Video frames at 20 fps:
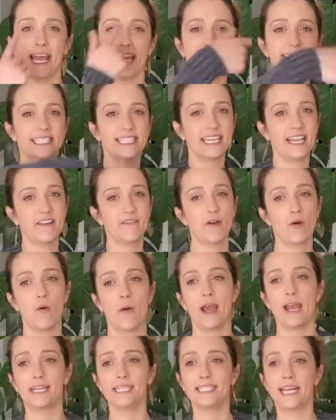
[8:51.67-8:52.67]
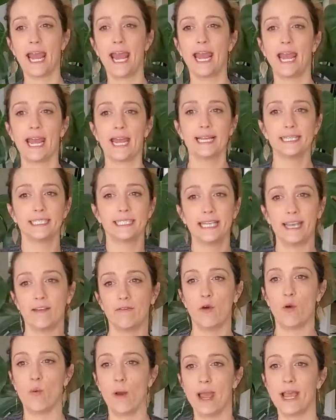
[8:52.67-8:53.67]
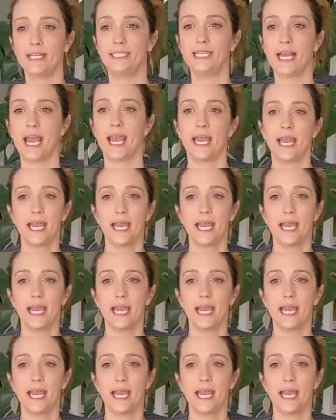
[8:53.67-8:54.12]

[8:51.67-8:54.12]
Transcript: it's giveaway day, it's giveaway day,